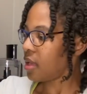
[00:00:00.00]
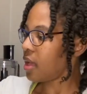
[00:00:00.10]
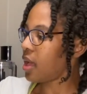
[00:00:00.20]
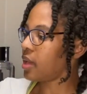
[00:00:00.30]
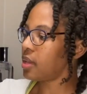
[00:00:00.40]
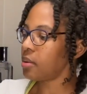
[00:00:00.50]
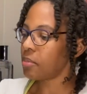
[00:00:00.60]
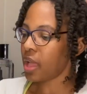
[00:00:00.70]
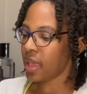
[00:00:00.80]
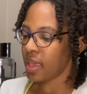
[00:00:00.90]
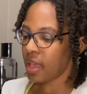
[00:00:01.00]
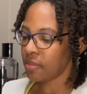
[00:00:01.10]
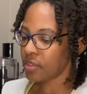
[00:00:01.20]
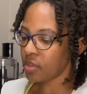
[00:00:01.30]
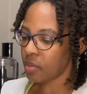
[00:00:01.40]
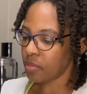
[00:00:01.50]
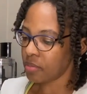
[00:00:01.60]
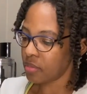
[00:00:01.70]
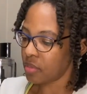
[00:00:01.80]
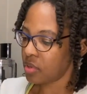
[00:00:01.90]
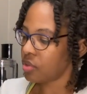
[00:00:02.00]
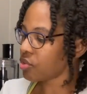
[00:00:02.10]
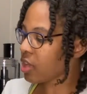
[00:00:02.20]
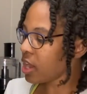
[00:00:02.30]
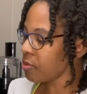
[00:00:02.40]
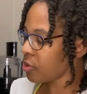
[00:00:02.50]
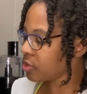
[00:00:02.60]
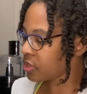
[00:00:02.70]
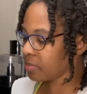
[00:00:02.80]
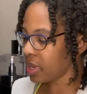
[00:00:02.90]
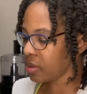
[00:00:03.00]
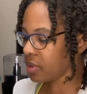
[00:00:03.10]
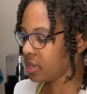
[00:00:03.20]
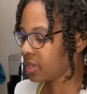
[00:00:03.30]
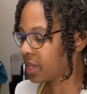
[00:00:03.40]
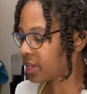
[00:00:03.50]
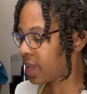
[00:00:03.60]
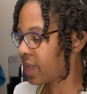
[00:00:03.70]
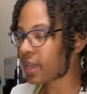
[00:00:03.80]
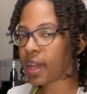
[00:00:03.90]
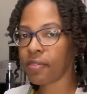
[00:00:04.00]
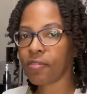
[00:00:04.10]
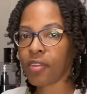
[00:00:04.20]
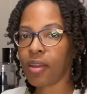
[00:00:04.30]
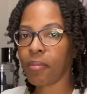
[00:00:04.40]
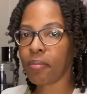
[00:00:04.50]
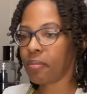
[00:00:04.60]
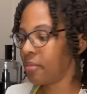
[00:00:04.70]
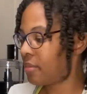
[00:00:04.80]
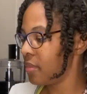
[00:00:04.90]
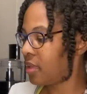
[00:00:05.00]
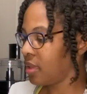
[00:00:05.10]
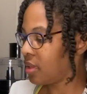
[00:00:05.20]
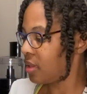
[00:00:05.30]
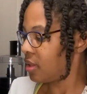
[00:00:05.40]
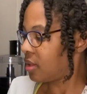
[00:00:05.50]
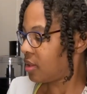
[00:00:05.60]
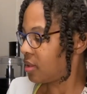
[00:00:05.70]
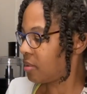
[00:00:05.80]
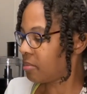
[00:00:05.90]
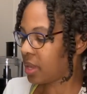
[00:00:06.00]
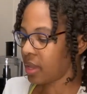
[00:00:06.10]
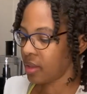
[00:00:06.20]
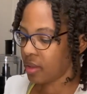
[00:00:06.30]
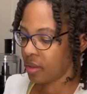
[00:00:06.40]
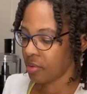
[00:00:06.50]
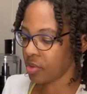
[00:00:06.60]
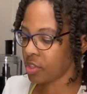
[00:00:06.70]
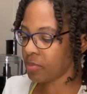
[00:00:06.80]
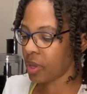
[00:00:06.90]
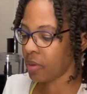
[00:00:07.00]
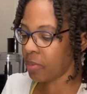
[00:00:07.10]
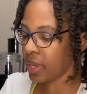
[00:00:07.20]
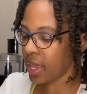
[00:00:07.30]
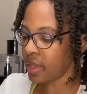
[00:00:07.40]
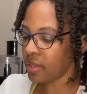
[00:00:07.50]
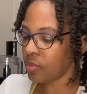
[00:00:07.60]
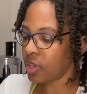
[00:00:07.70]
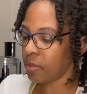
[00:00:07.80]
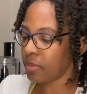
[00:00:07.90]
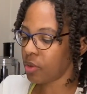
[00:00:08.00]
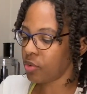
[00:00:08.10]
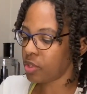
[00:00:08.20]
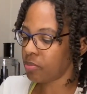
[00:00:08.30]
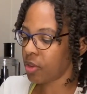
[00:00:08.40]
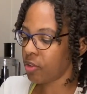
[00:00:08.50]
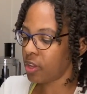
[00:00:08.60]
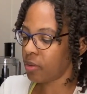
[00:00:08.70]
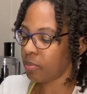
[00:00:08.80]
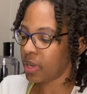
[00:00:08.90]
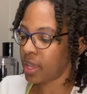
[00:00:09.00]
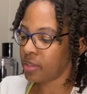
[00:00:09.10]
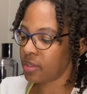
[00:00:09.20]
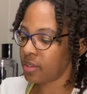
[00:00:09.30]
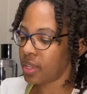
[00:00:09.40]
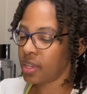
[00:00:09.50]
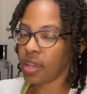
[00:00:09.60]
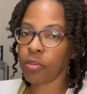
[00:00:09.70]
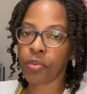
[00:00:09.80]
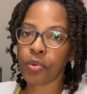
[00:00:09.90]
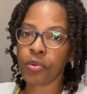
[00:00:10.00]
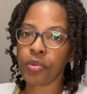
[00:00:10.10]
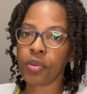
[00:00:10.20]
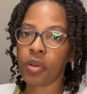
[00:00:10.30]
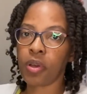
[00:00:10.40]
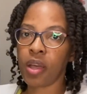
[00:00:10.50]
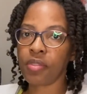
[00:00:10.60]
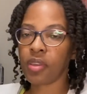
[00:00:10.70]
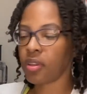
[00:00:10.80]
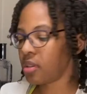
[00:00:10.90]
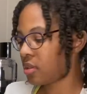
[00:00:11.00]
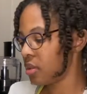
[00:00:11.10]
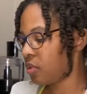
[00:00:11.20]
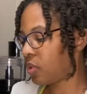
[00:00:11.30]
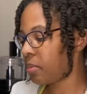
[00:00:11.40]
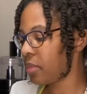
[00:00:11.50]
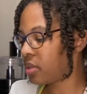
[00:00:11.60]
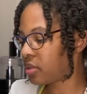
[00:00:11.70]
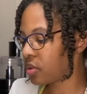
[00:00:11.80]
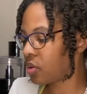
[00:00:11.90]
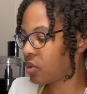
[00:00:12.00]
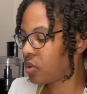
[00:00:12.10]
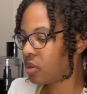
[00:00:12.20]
and I have some dry rosemary that I got from my rosemary plant, one of my rosemary plants that I pruned I think 1 month ago.